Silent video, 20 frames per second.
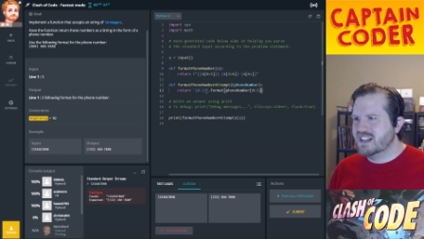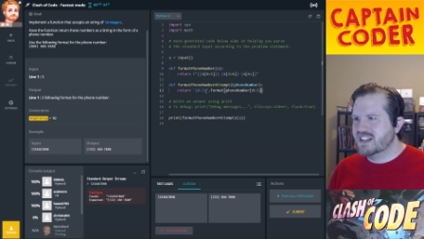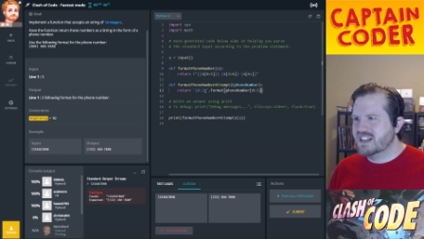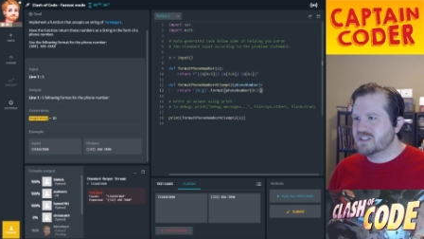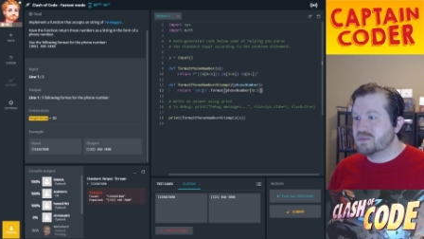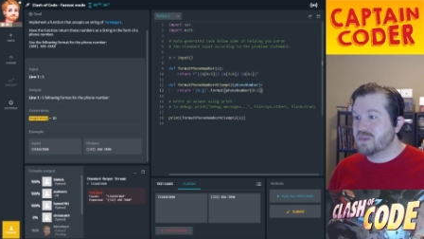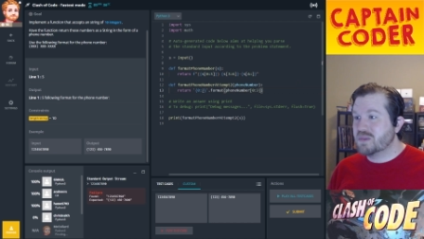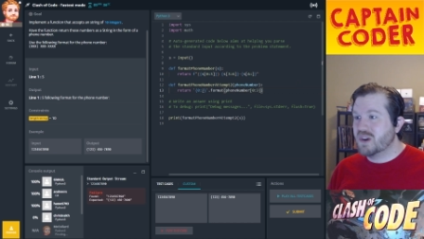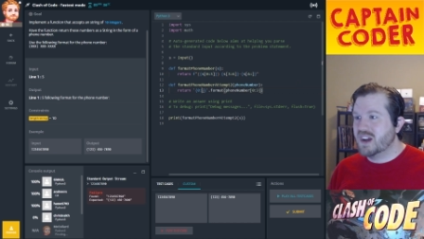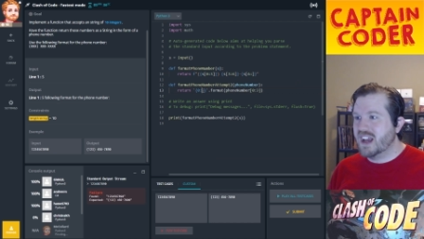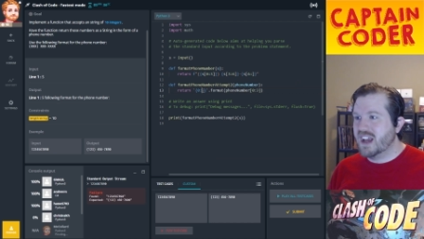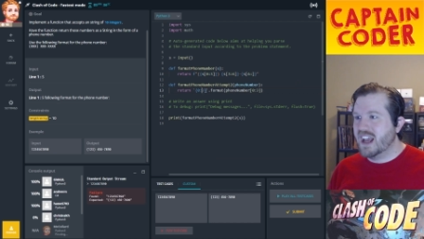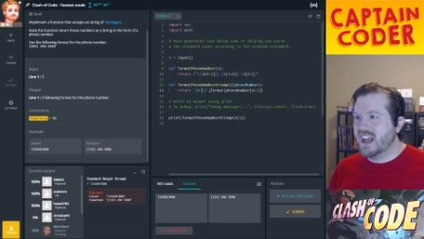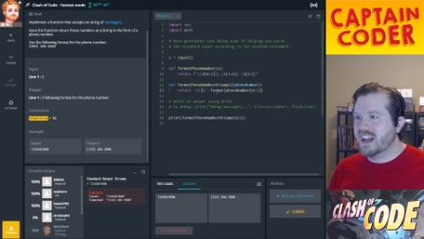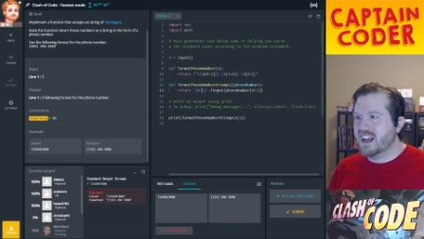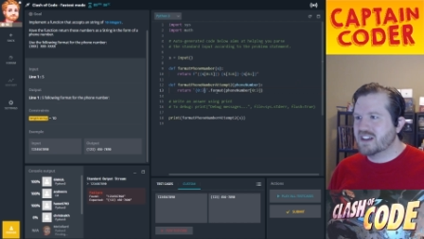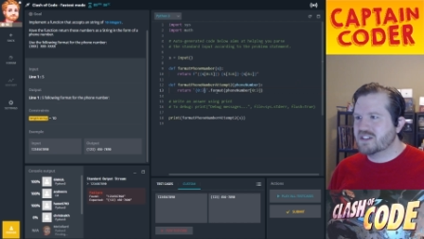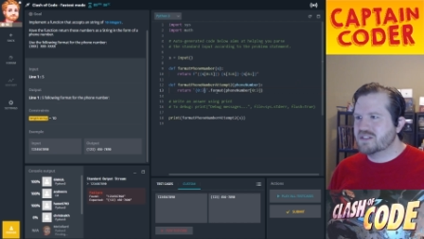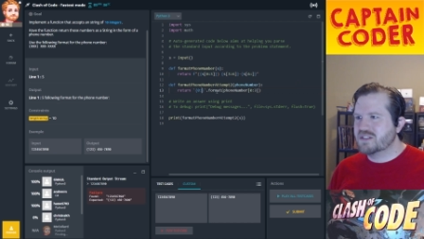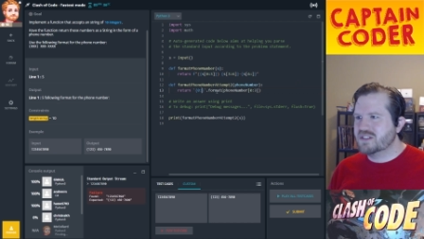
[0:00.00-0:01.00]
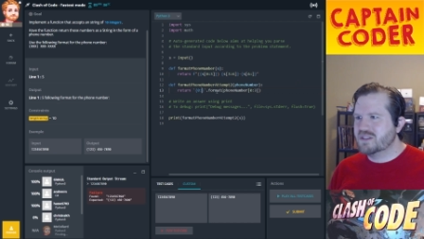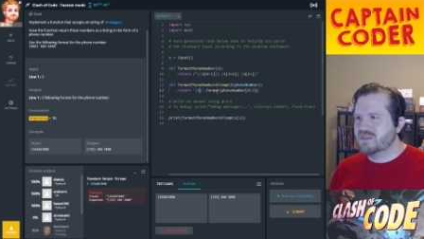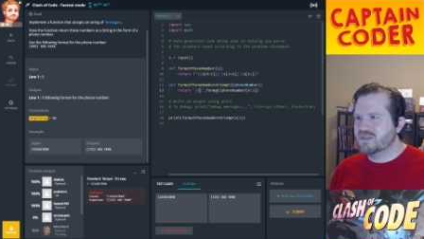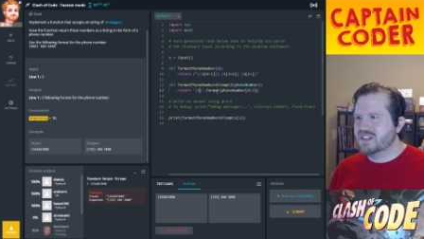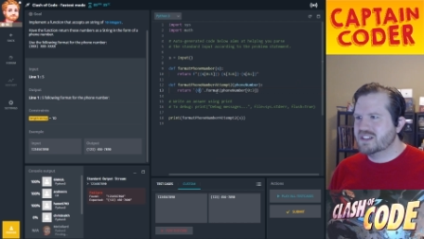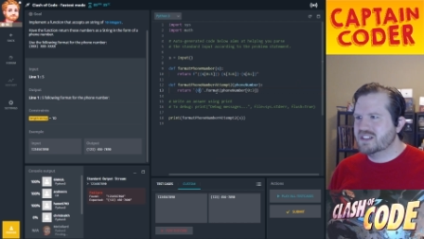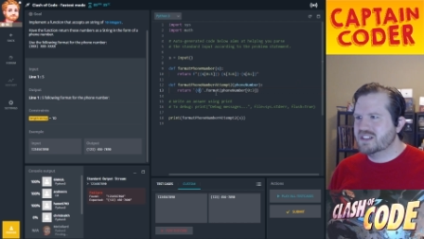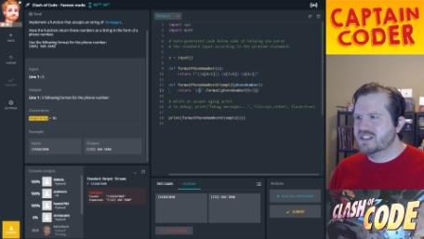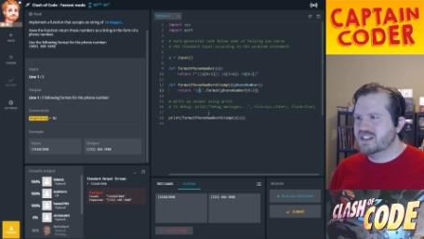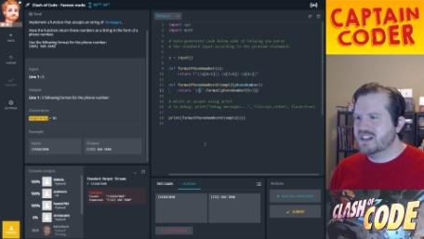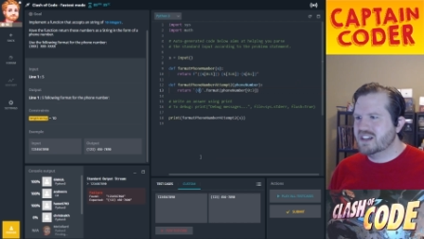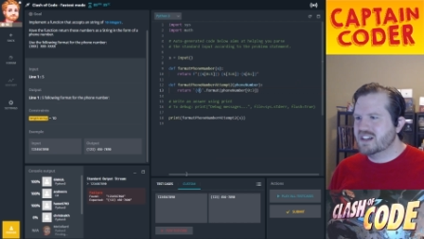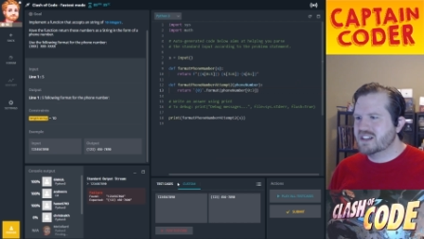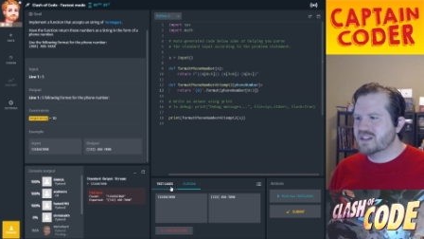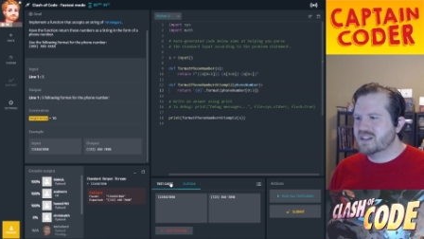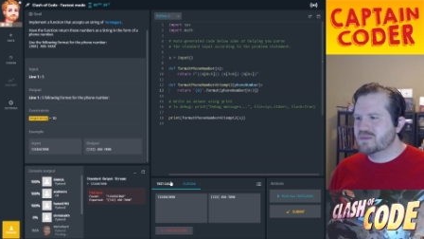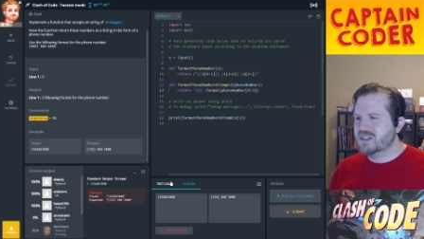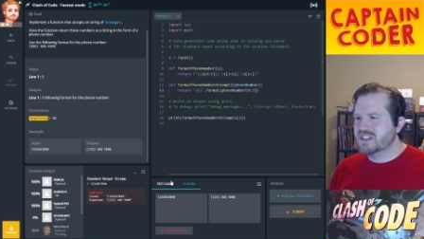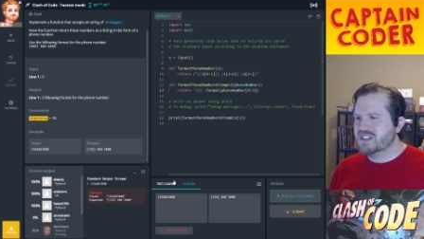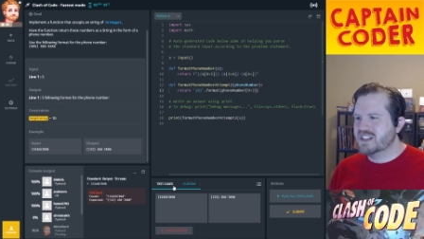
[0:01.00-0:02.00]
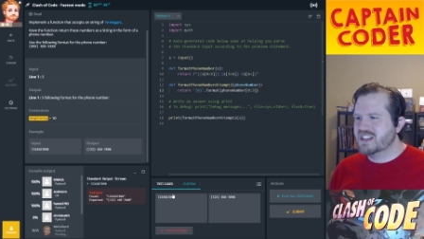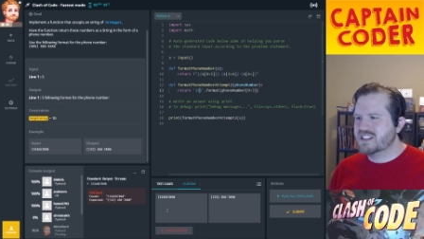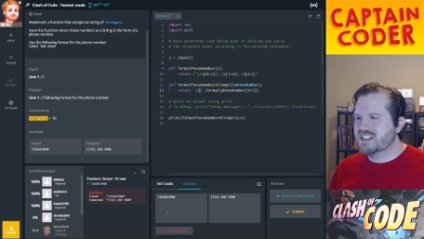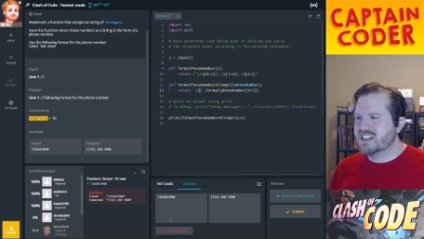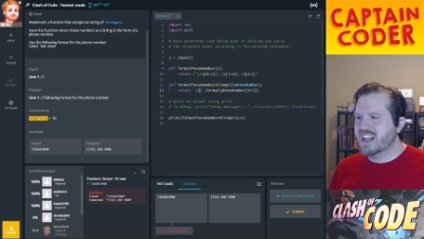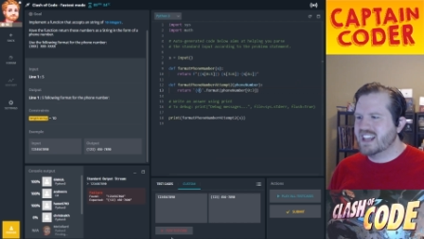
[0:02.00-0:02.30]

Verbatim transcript: I should probably actually read the documentation.